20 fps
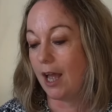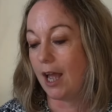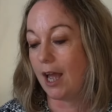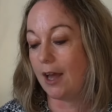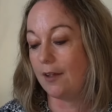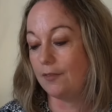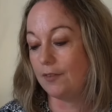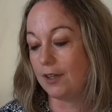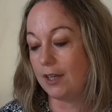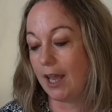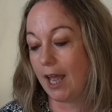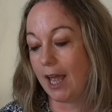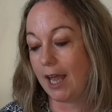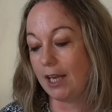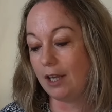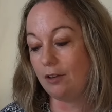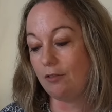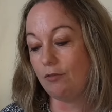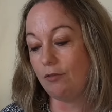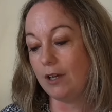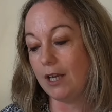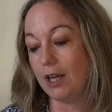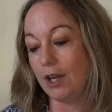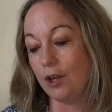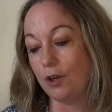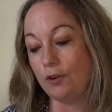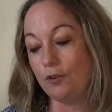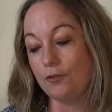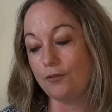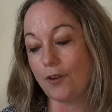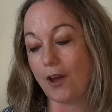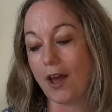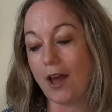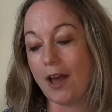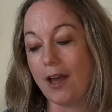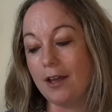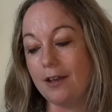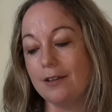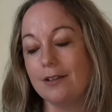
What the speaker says: And the Henry Hoover